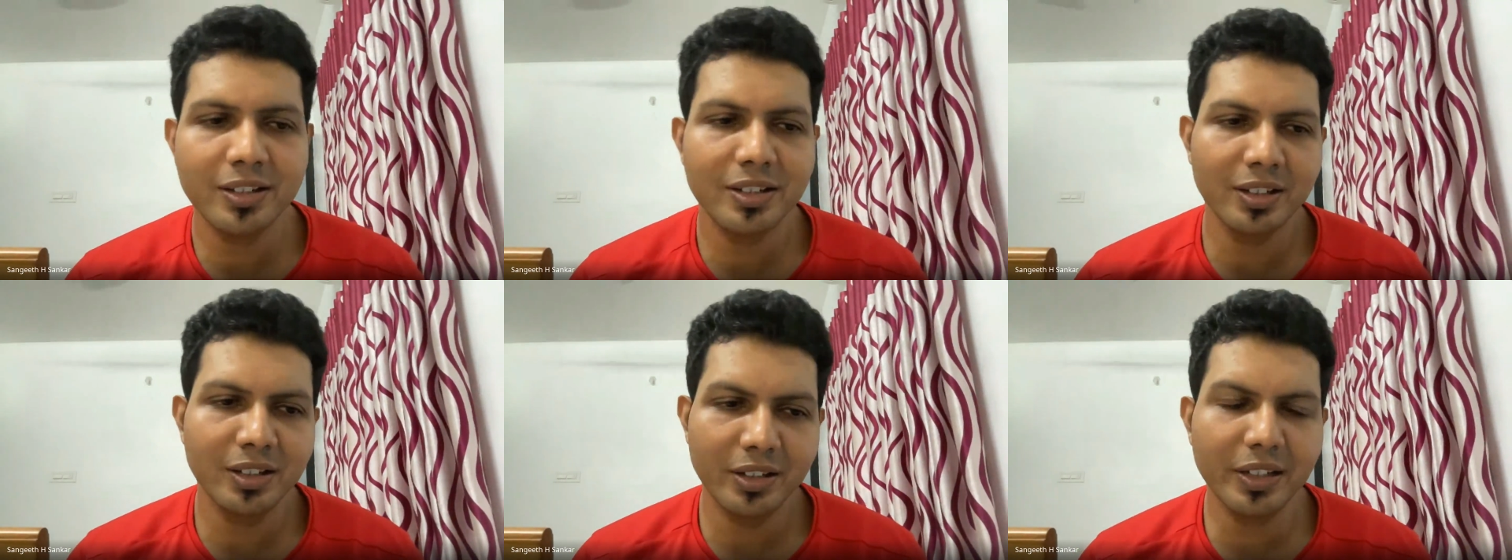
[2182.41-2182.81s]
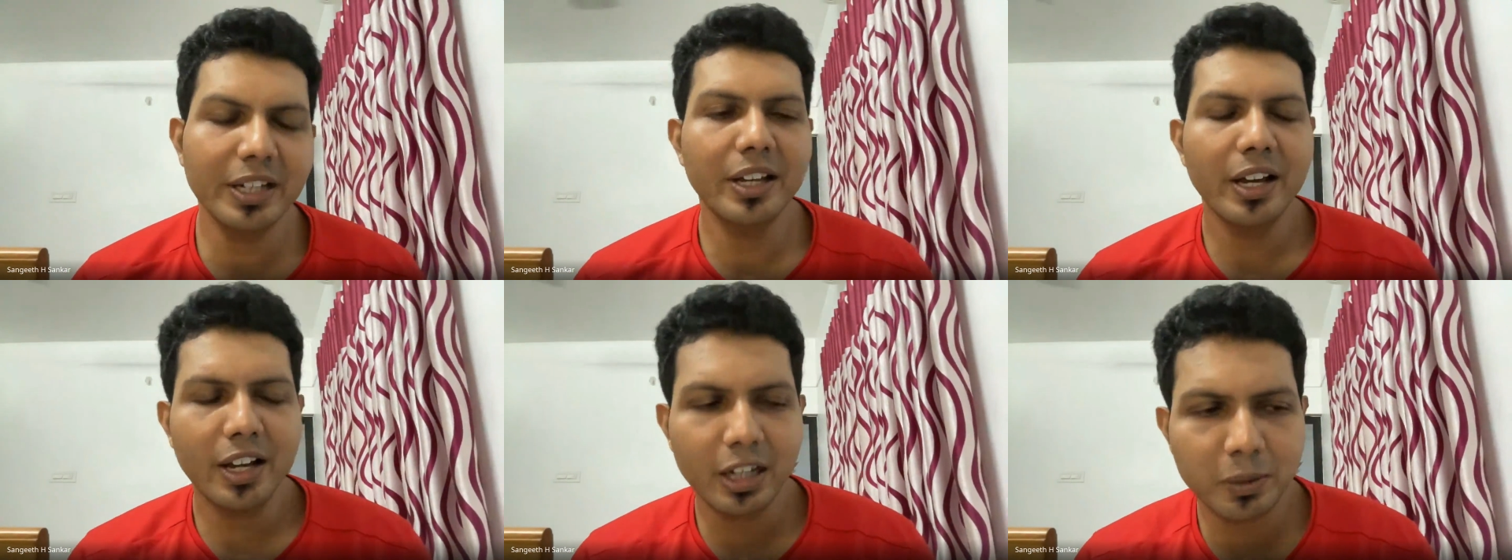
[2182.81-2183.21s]

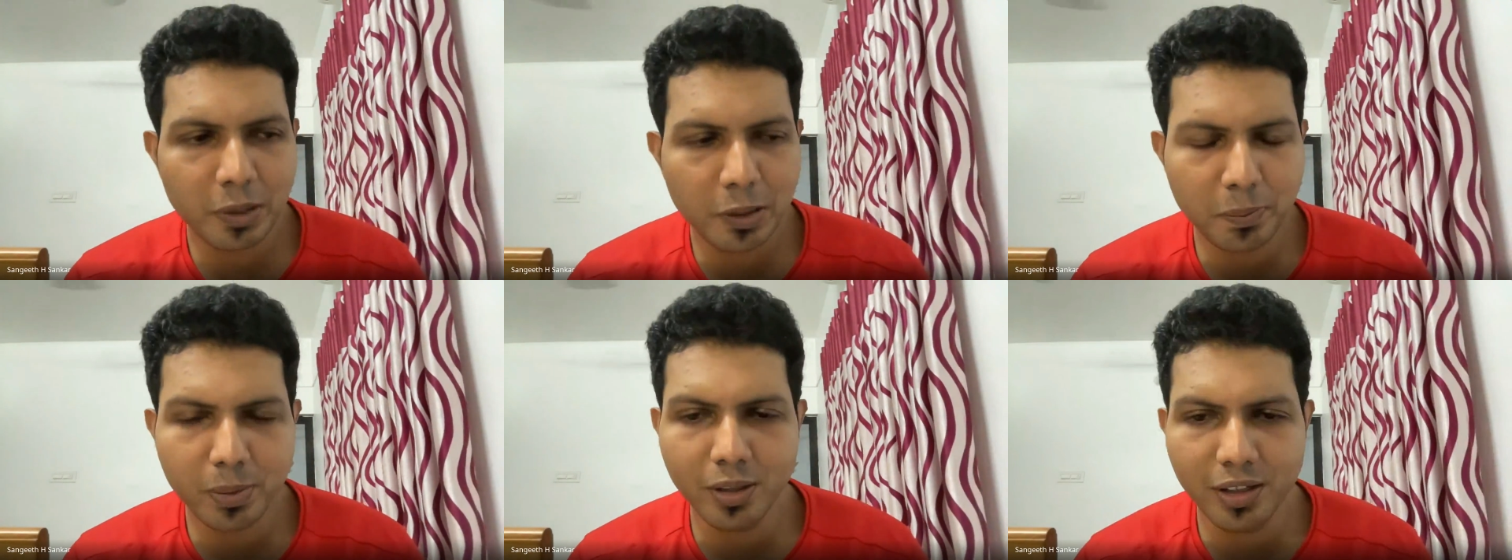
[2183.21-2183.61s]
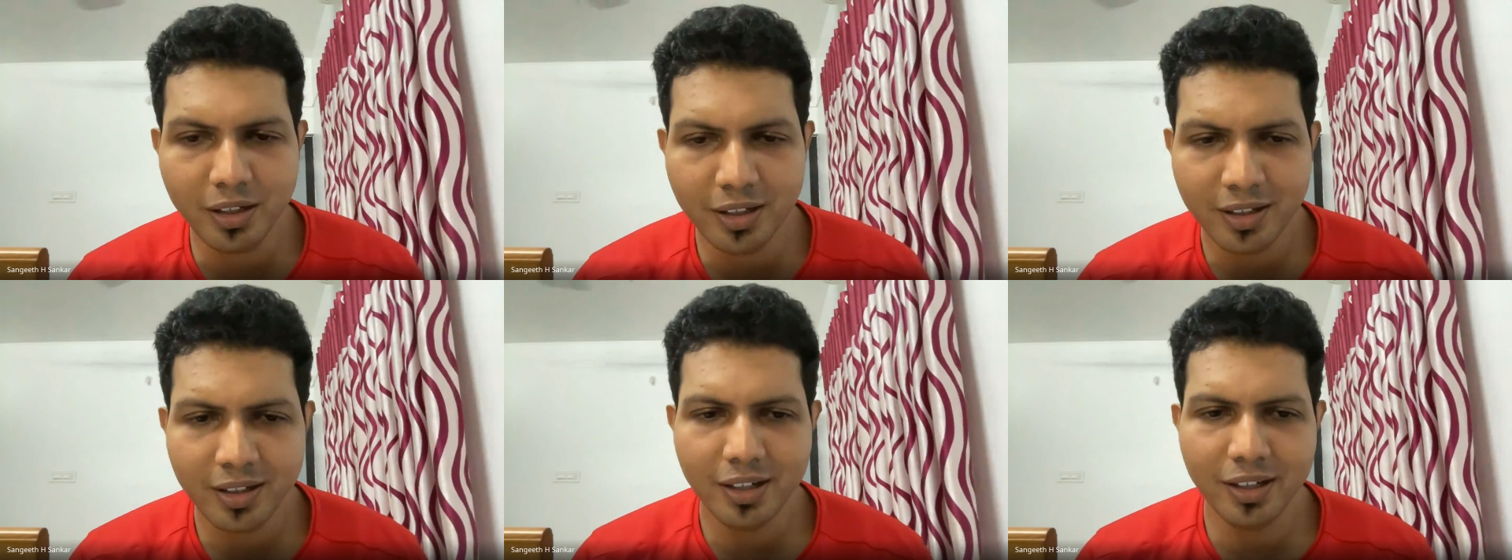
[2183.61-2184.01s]
Redirect people,
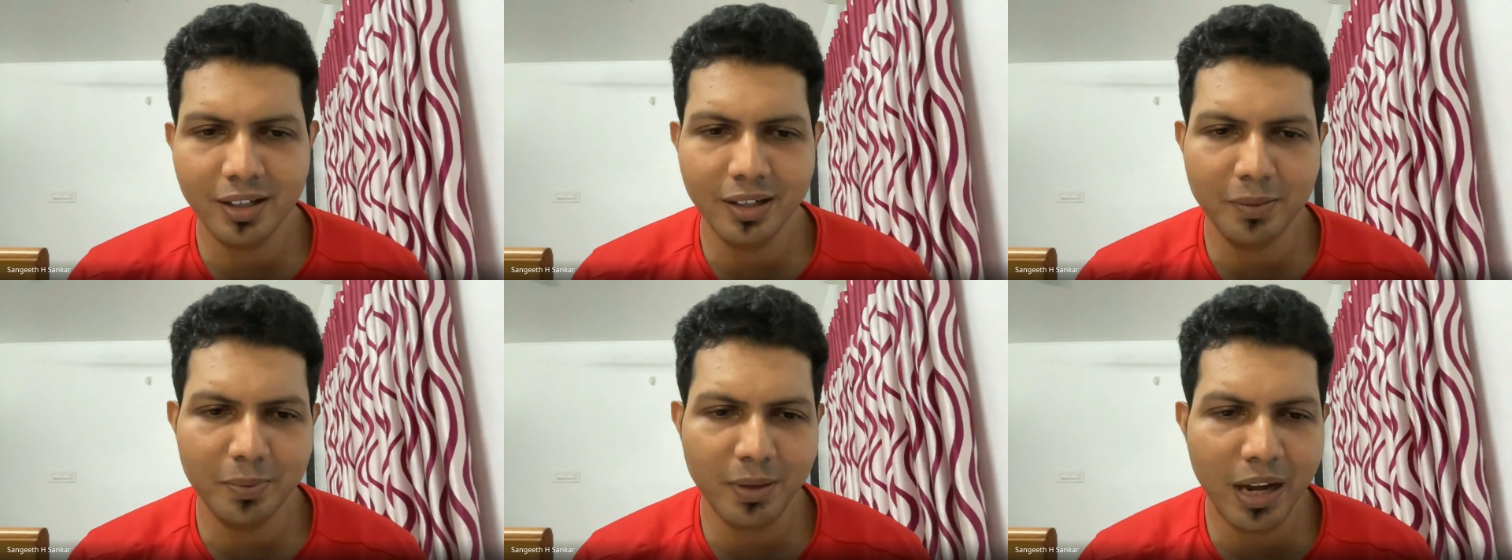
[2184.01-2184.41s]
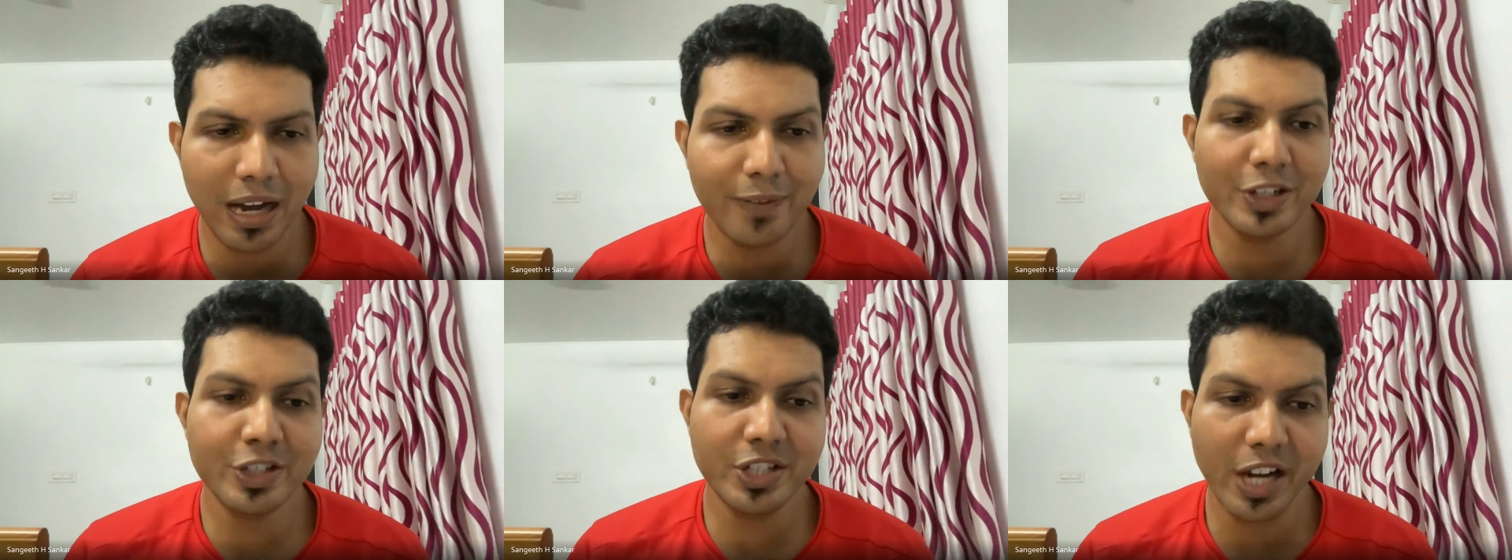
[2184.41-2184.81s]

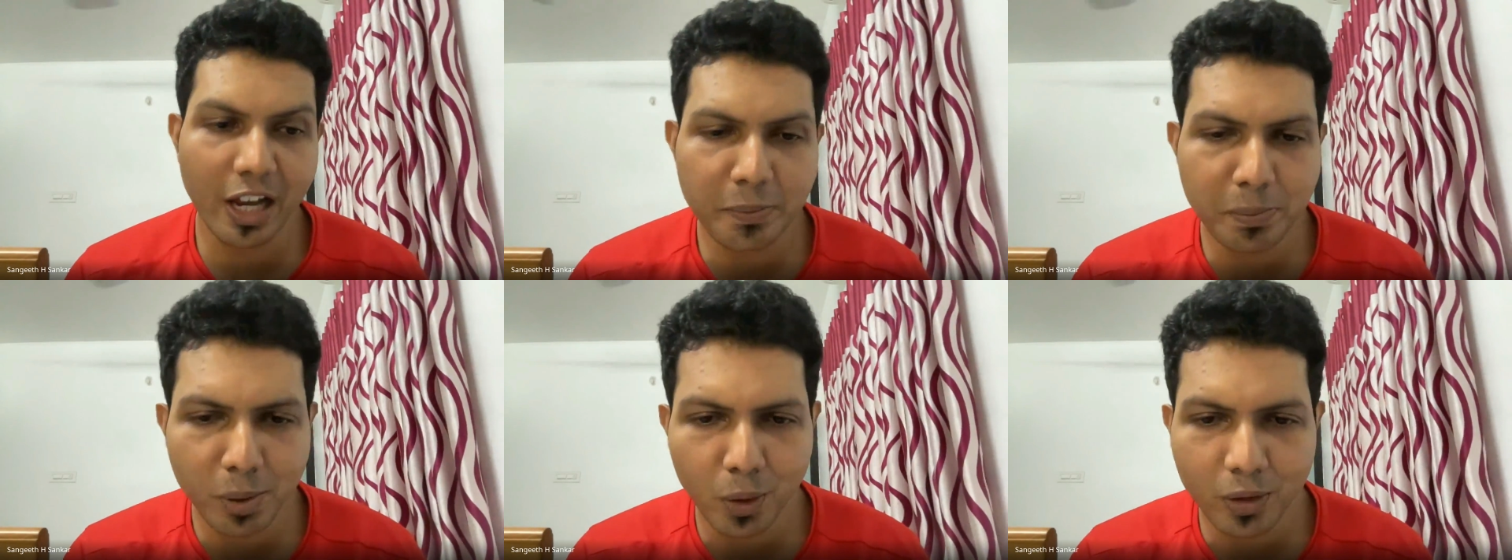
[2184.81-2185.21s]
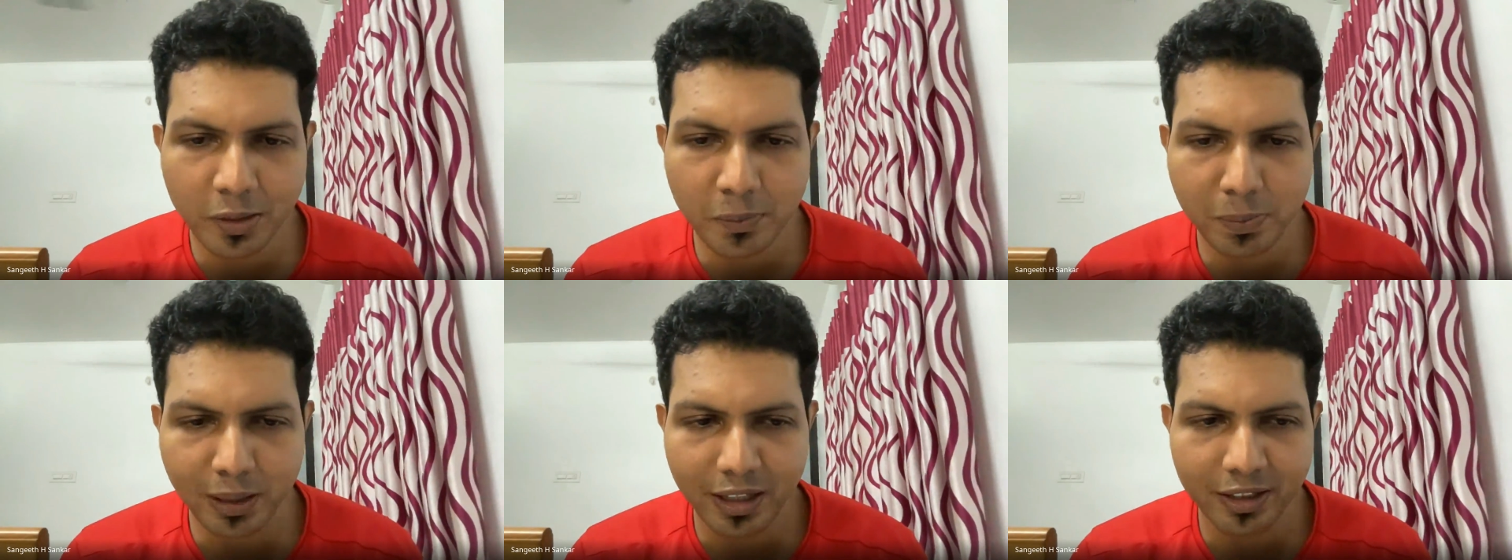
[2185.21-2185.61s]
have a chatbot
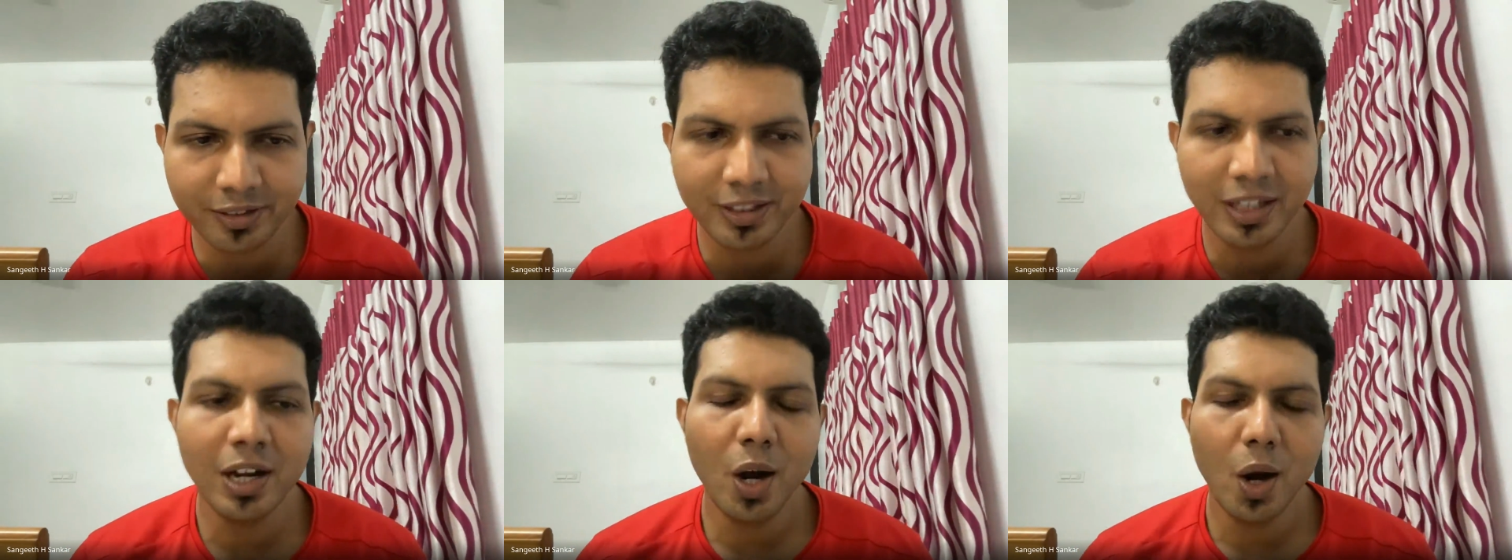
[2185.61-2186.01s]
in place.